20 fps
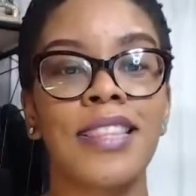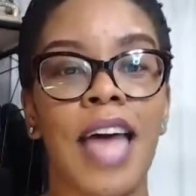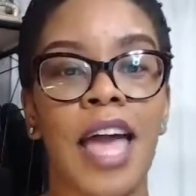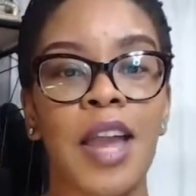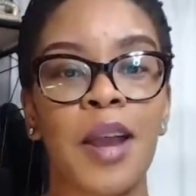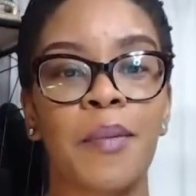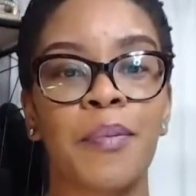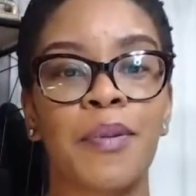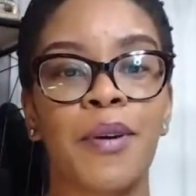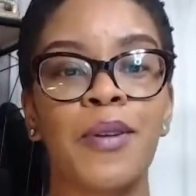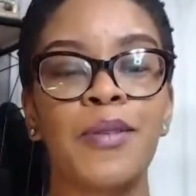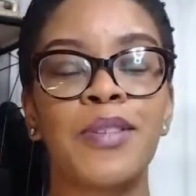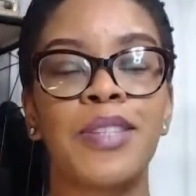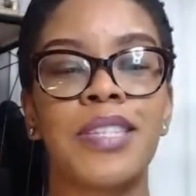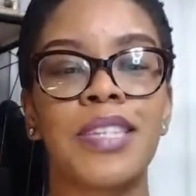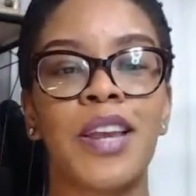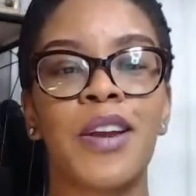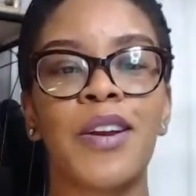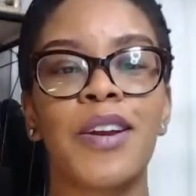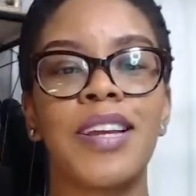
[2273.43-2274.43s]
Like a Pro
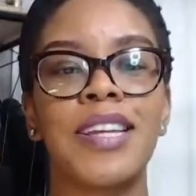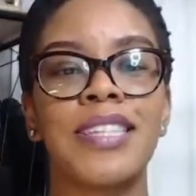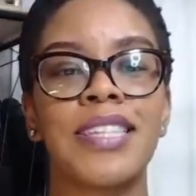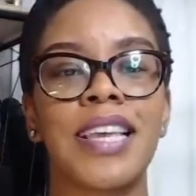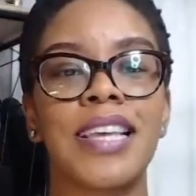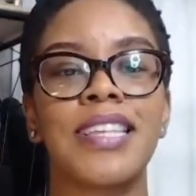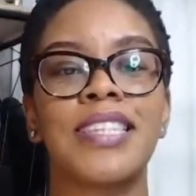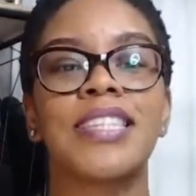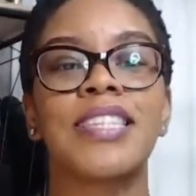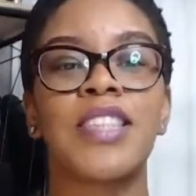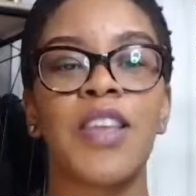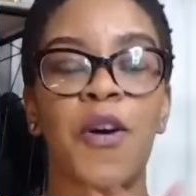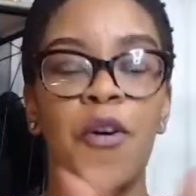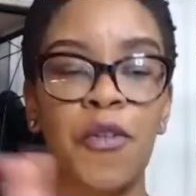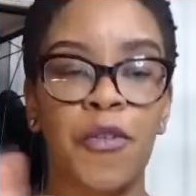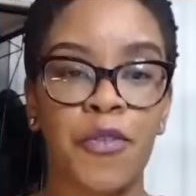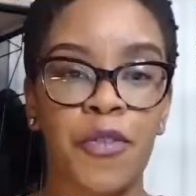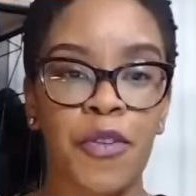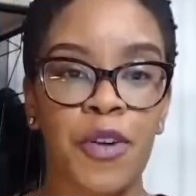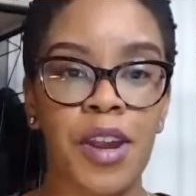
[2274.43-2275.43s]
series is
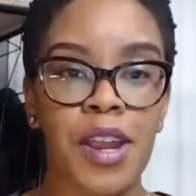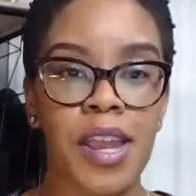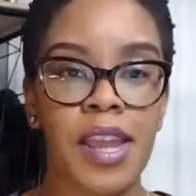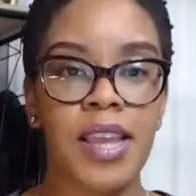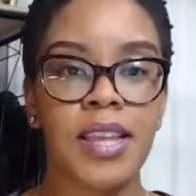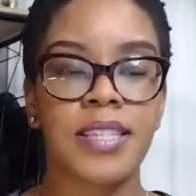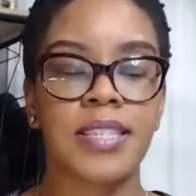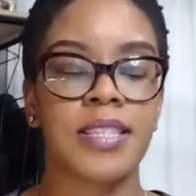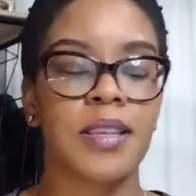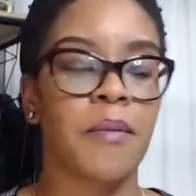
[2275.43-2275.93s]
still free.